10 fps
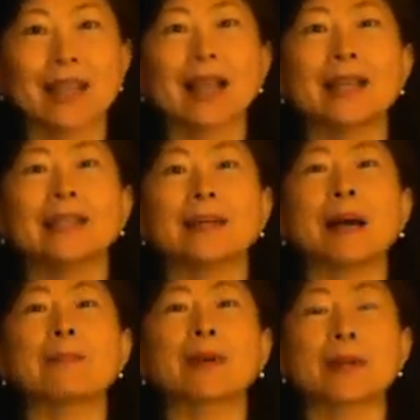and
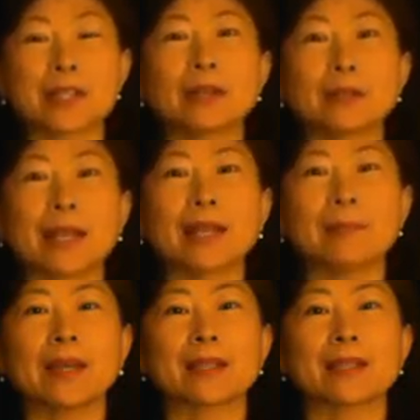my personal
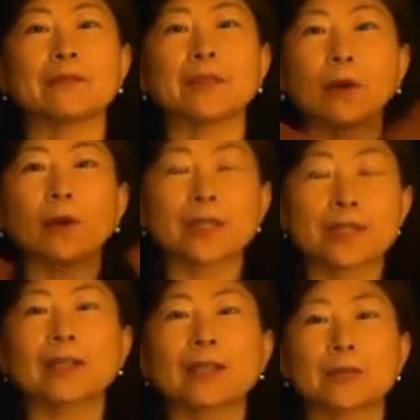database of all the
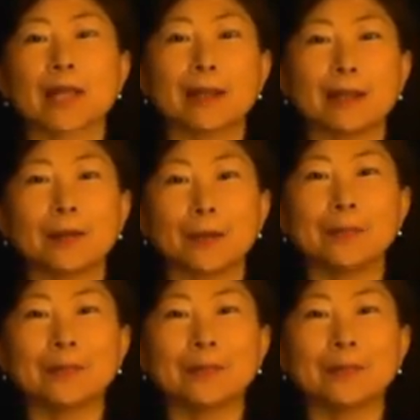singles I know.